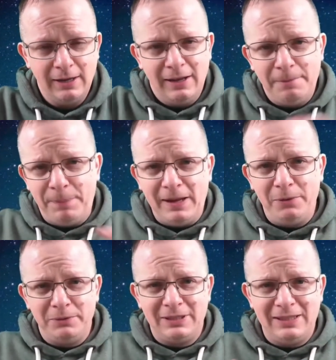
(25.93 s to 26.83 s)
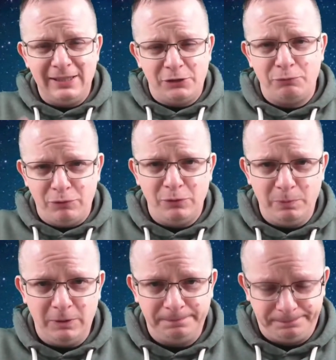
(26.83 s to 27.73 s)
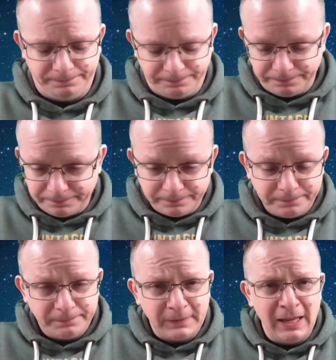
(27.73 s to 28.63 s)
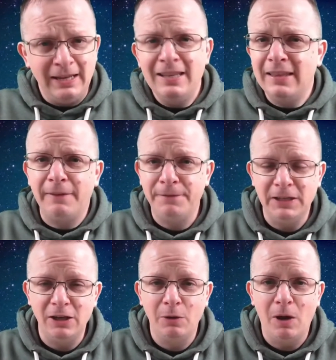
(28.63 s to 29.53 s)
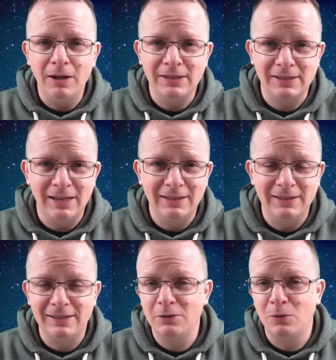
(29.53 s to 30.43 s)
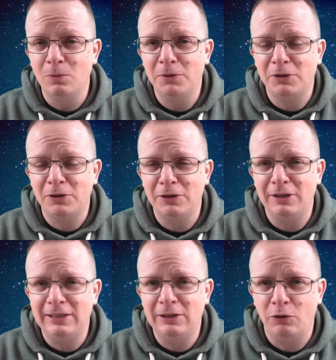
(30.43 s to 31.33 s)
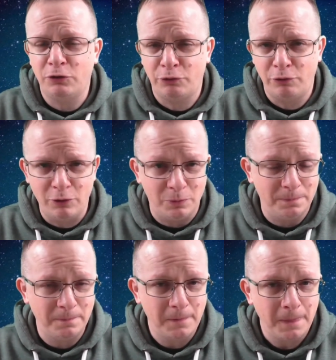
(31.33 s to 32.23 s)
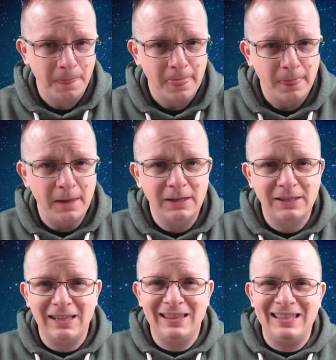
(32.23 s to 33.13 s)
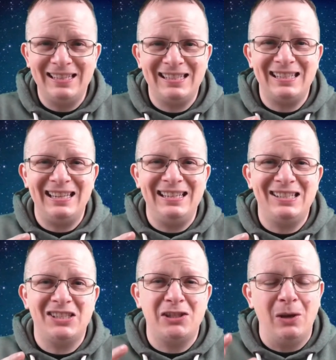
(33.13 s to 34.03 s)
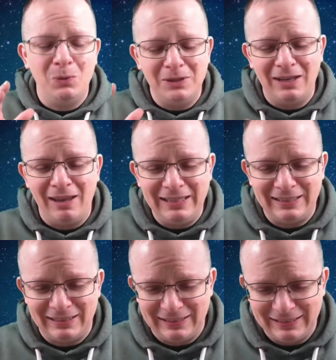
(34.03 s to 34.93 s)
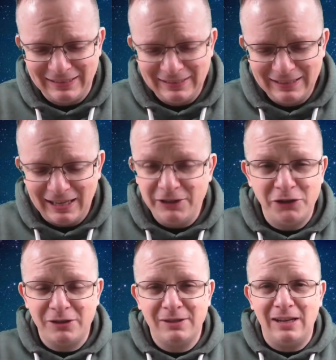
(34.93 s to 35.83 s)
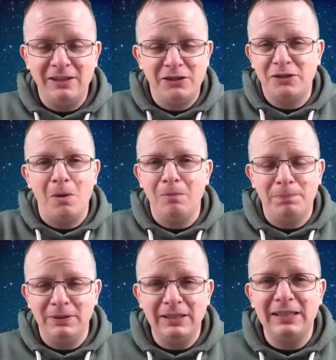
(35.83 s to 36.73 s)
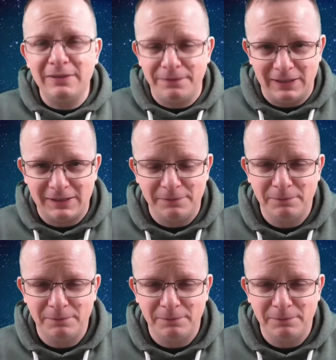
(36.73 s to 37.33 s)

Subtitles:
about this rumour. And in that video, I said this is almost certainly not true, that this is so unlikely. I just don't believe it.